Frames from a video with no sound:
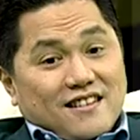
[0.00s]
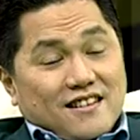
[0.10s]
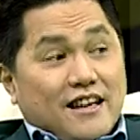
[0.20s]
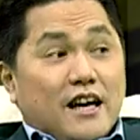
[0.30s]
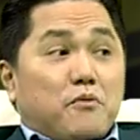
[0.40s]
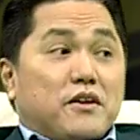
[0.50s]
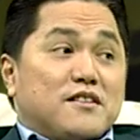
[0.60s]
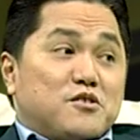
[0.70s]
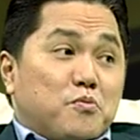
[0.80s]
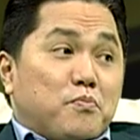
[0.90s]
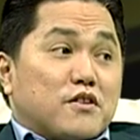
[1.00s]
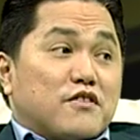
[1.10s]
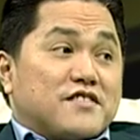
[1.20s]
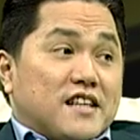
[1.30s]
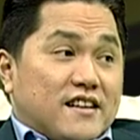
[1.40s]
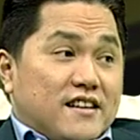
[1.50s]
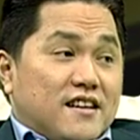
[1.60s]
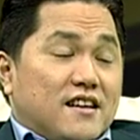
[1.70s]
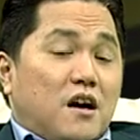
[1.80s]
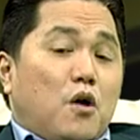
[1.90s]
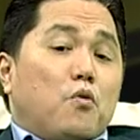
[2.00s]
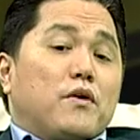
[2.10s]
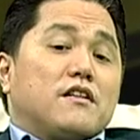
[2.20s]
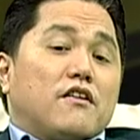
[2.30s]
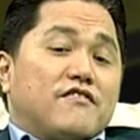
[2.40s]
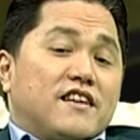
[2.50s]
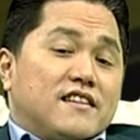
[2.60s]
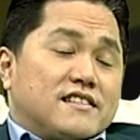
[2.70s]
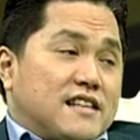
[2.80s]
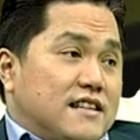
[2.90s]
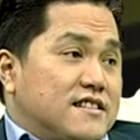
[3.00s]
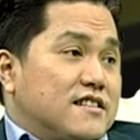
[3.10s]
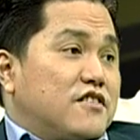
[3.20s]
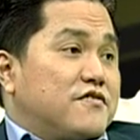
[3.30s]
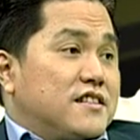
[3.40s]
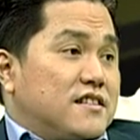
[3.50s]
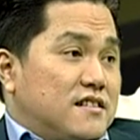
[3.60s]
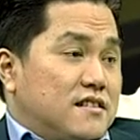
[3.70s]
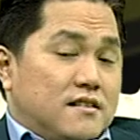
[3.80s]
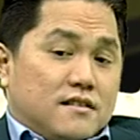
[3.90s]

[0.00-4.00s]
Again, with the support of Serie A, of the discussion of the